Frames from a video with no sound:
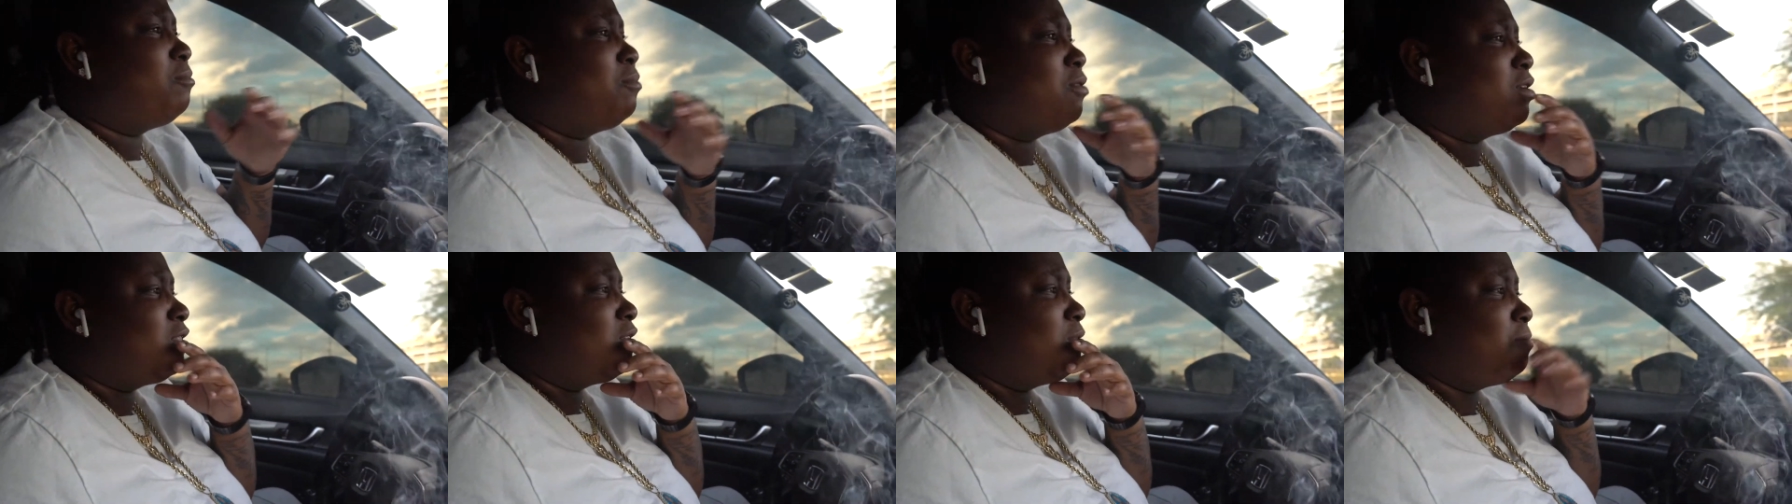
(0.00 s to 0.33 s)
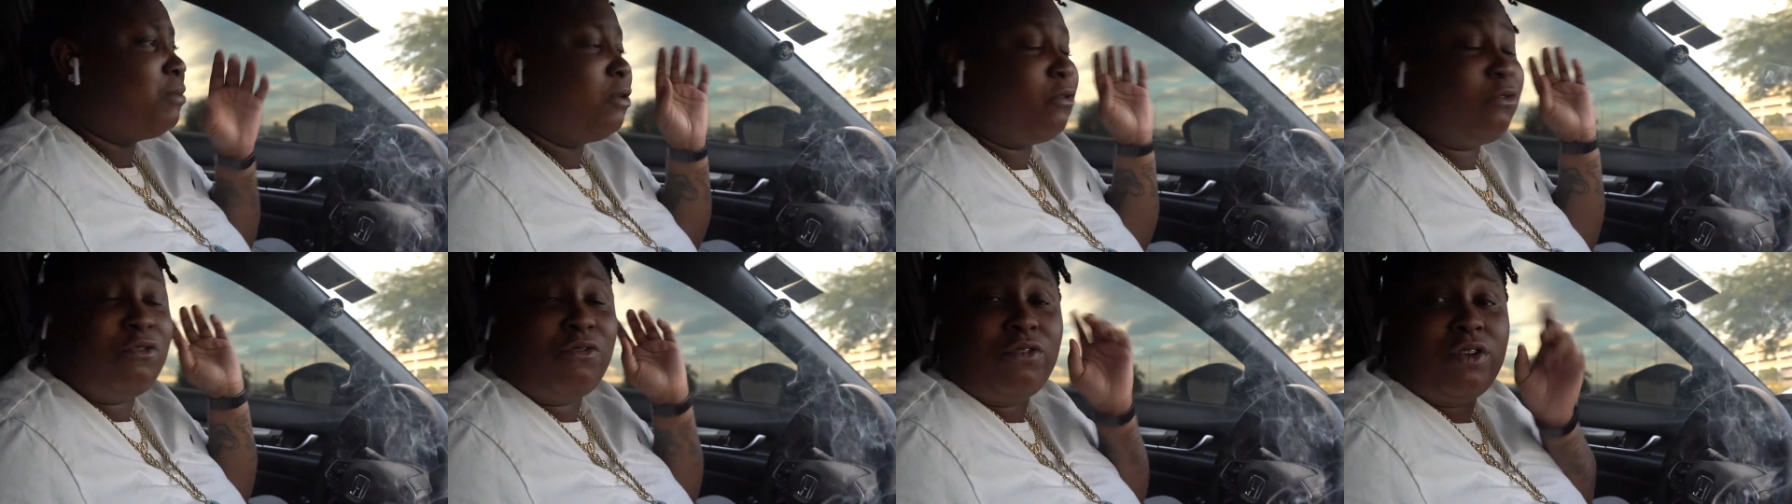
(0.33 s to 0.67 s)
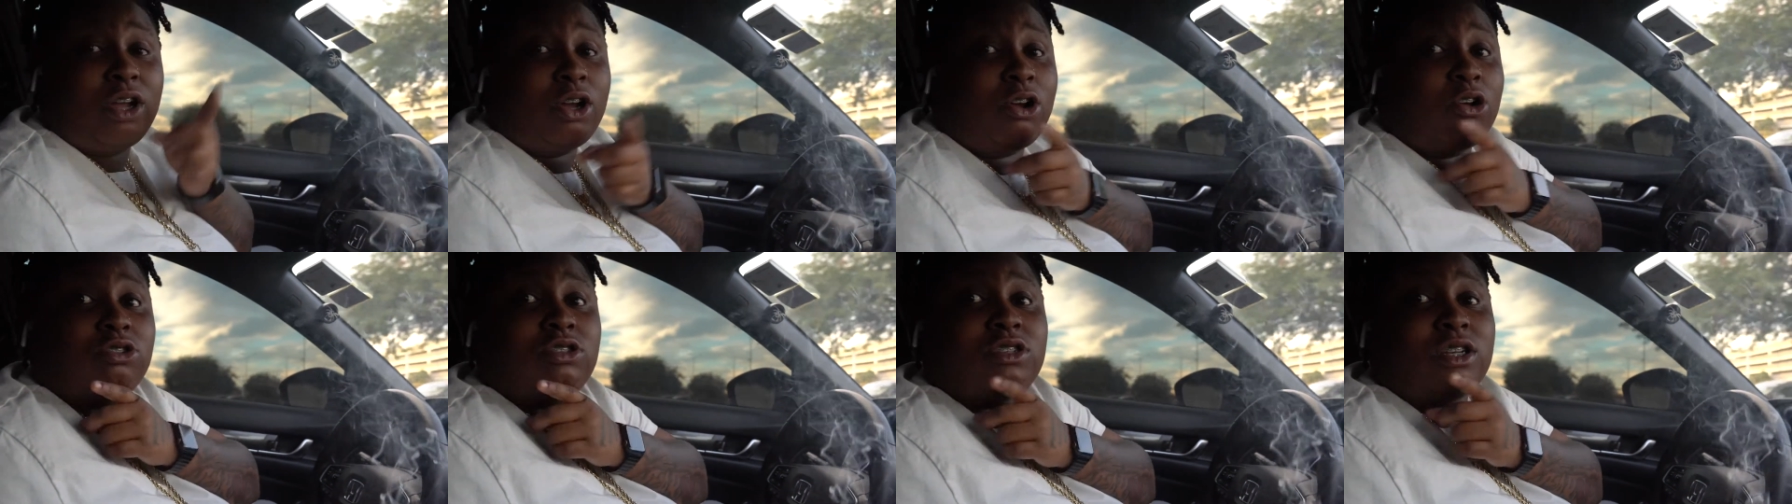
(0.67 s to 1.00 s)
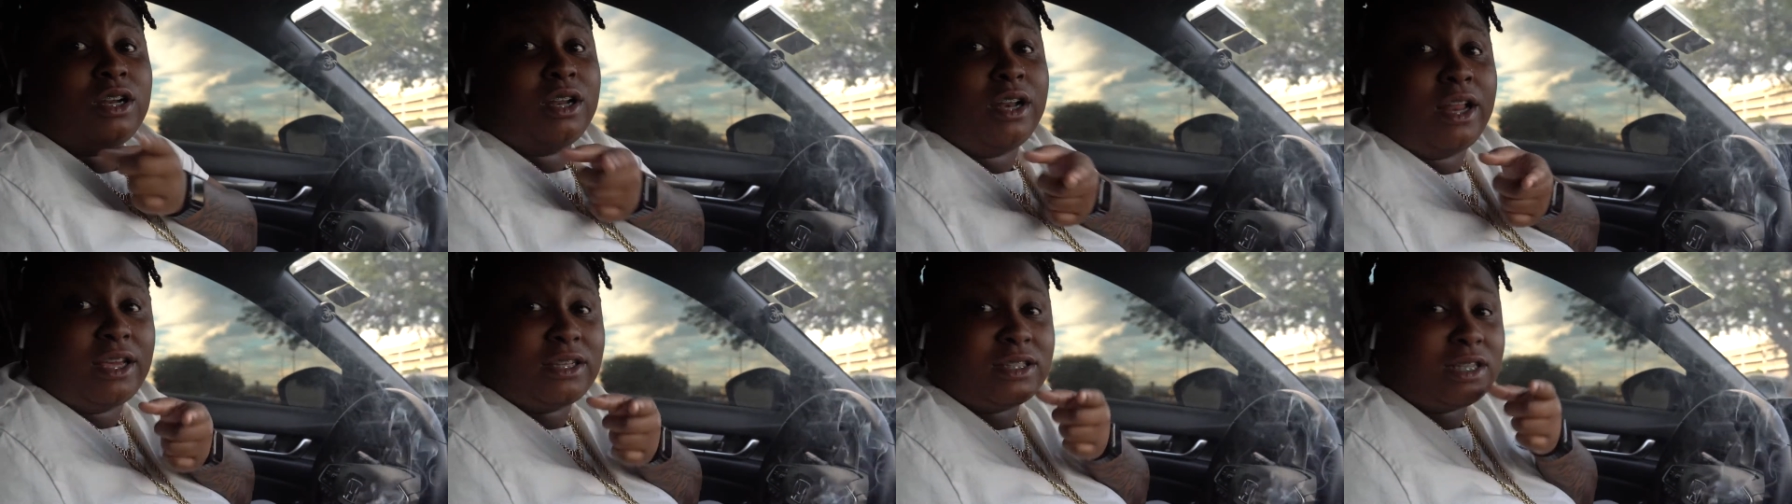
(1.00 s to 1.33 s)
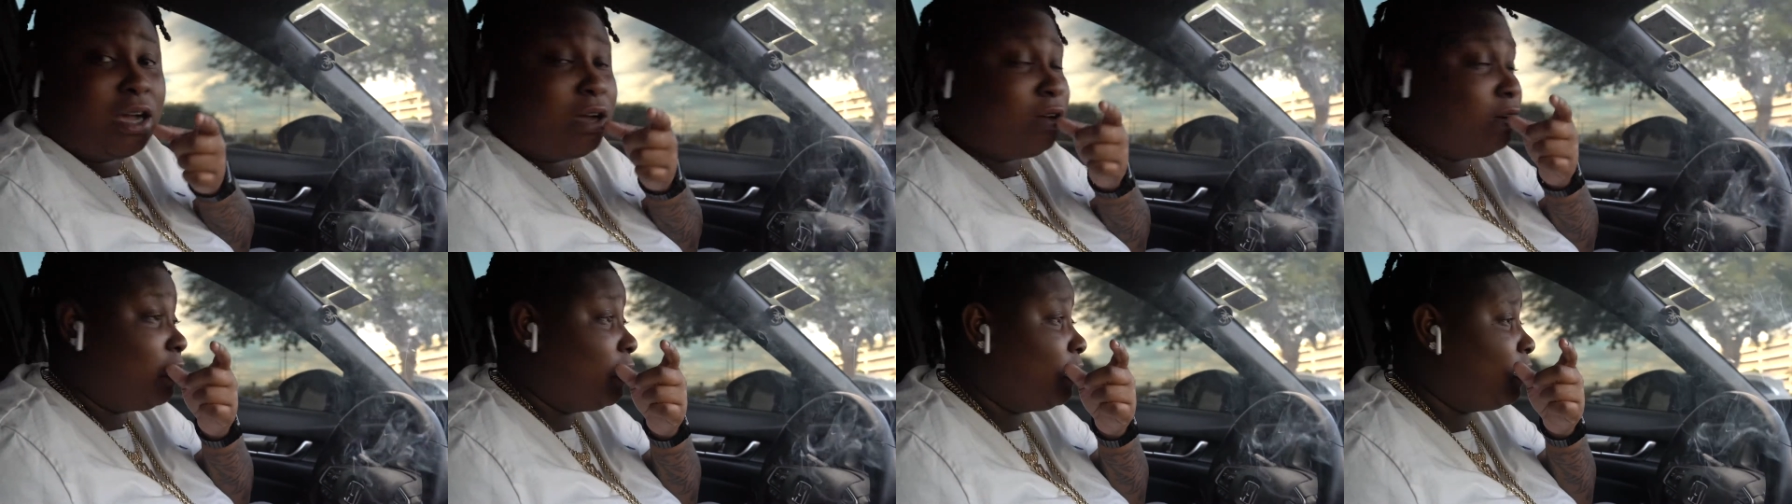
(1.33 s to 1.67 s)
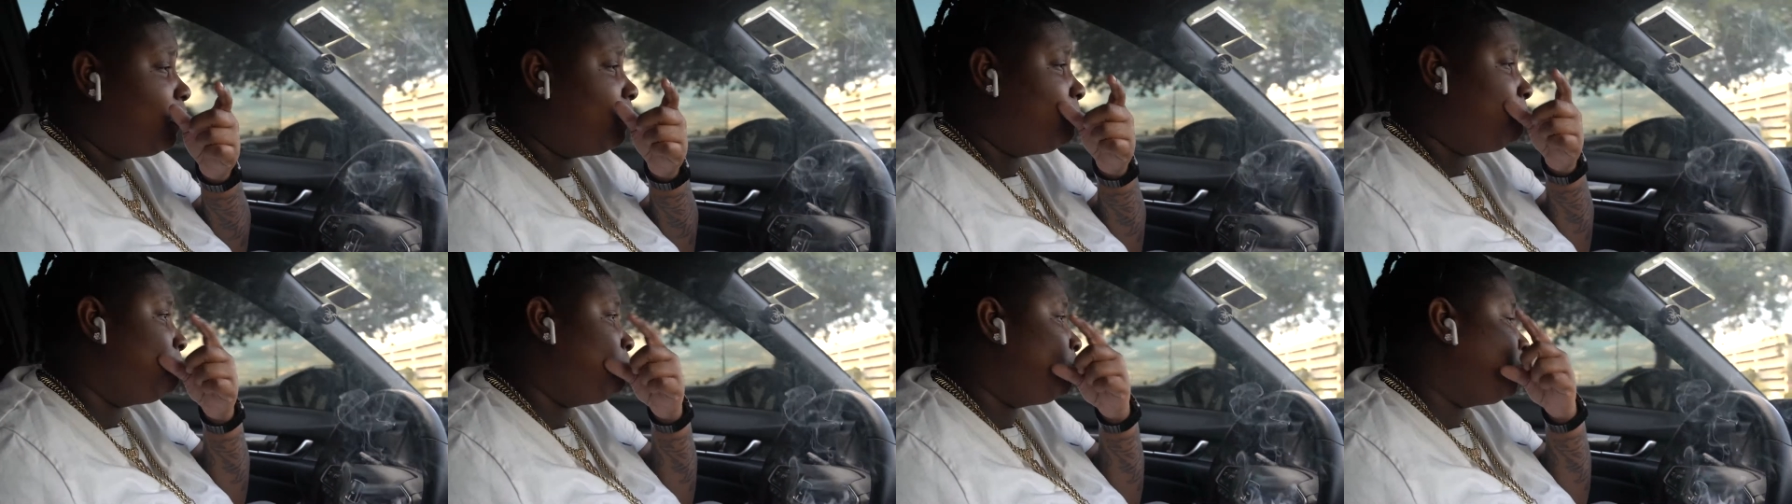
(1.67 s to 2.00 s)
brother, but we finna go to the next
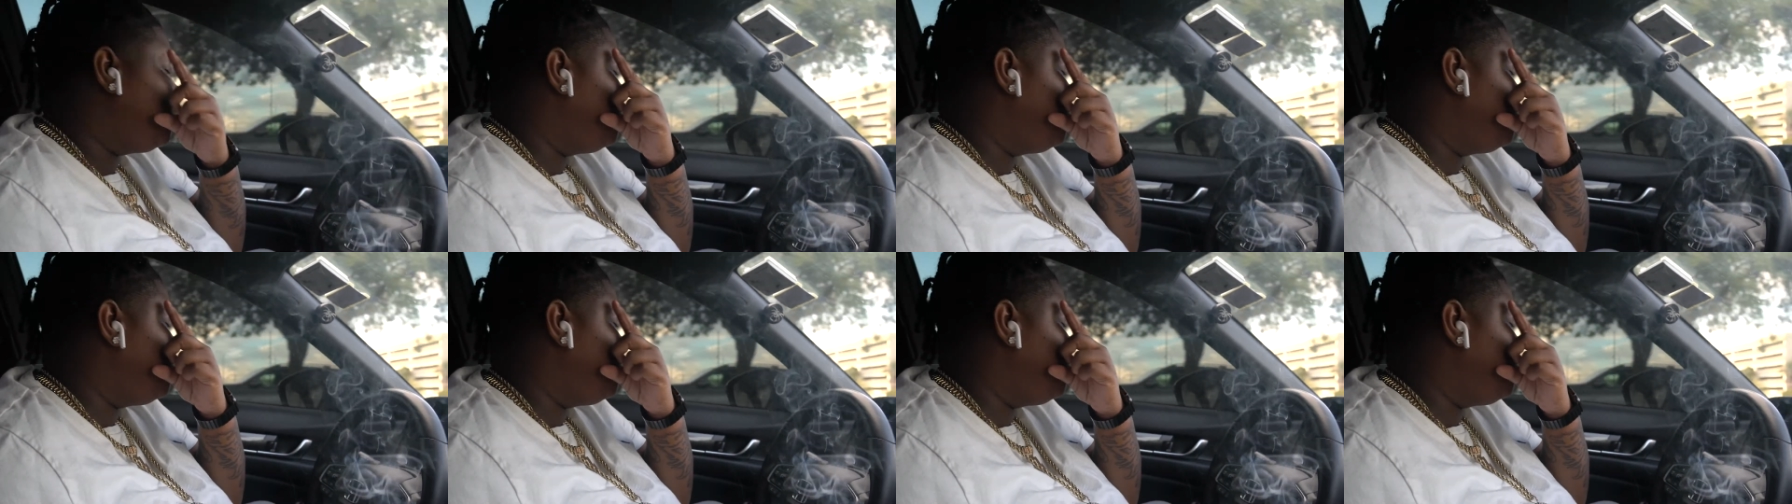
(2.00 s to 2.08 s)
outlet.